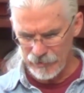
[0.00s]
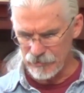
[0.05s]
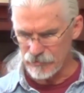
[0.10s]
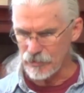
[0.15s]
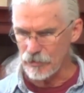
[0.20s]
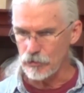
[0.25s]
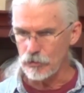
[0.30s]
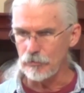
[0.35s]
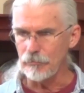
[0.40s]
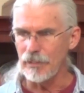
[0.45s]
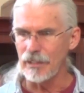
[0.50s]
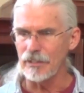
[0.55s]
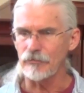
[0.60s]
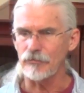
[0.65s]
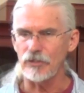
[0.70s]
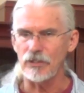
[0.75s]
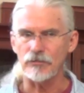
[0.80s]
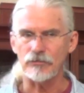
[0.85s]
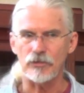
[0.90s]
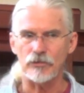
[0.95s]
He said, You
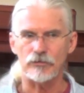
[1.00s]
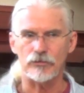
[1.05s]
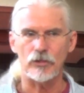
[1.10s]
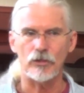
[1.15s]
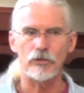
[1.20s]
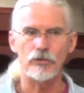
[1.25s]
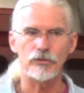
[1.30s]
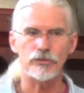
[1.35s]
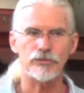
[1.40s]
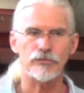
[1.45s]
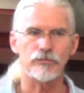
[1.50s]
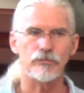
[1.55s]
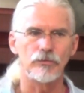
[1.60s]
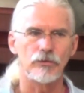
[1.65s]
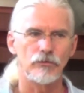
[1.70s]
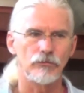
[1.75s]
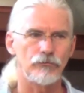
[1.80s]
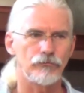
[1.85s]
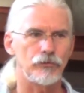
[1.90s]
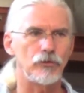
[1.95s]
might think that those
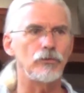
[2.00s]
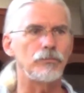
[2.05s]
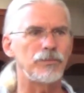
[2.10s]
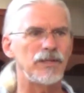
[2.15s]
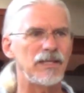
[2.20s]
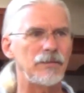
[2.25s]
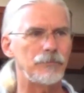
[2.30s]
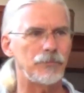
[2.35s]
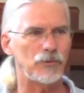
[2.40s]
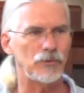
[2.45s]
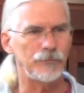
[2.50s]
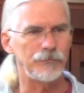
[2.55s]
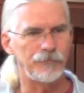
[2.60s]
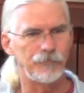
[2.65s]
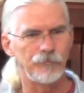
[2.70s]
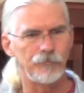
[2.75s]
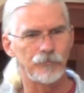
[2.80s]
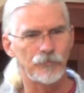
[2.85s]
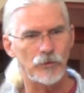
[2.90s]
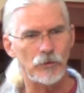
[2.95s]
few
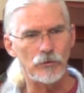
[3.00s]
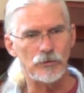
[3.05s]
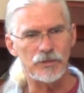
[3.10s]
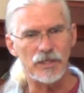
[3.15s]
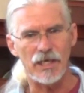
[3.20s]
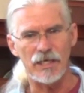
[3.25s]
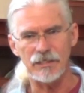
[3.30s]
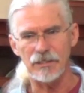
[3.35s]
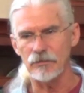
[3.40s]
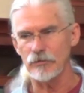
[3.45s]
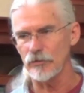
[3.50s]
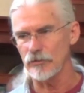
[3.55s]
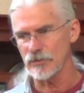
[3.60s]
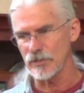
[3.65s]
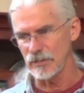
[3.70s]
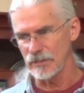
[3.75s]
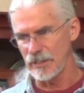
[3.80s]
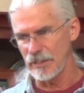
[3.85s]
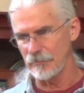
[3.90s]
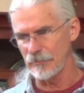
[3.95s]
people who died in those
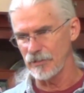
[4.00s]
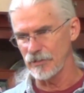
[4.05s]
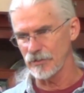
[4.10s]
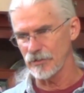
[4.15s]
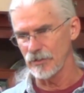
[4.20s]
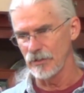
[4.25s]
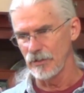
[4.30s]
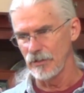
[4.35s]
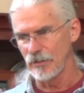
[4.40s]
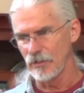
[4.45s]
calamities